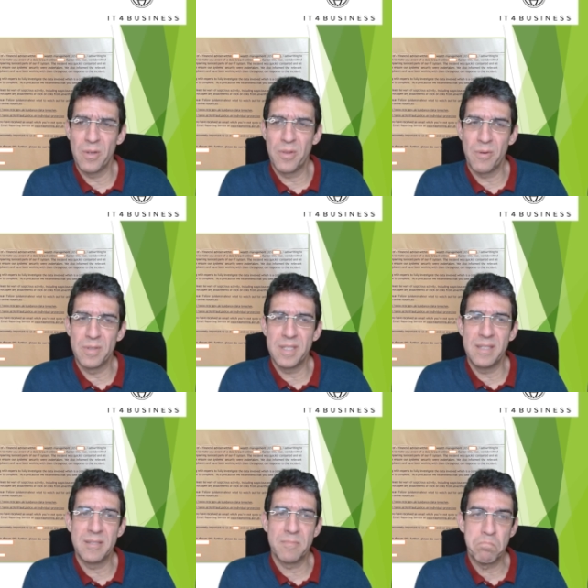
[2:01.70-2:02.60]

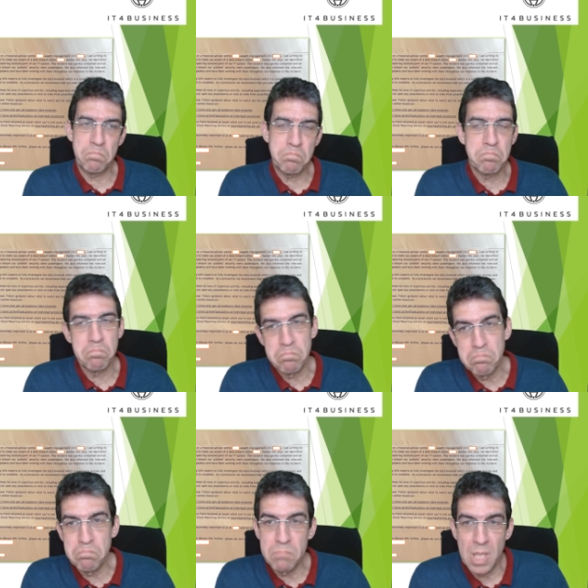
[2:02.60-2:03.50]
authorities.
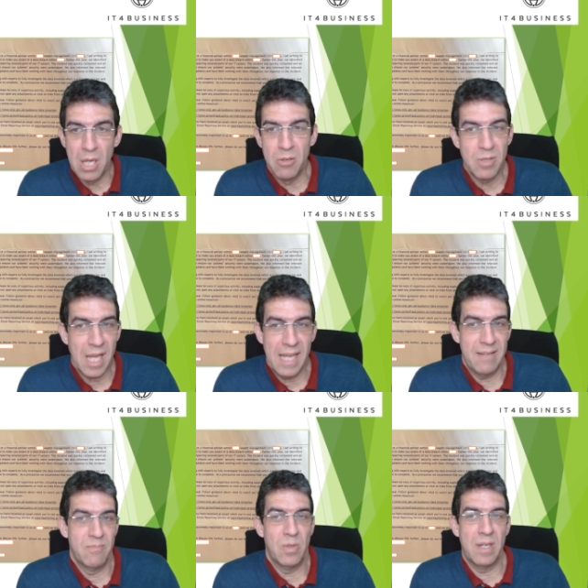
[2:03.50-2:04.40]

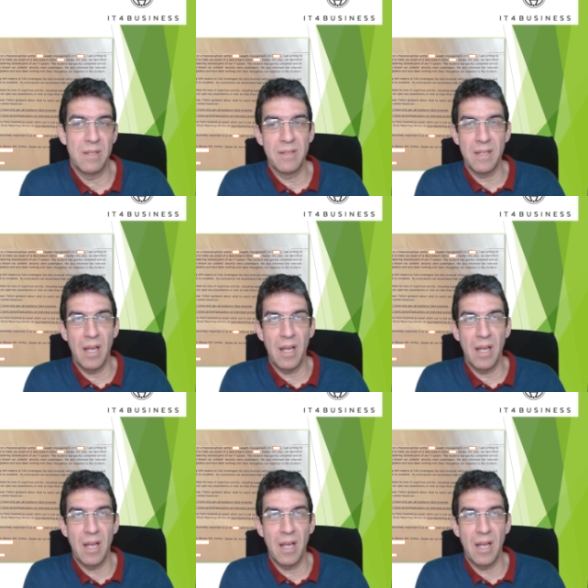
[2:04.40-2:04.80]
Okay, well,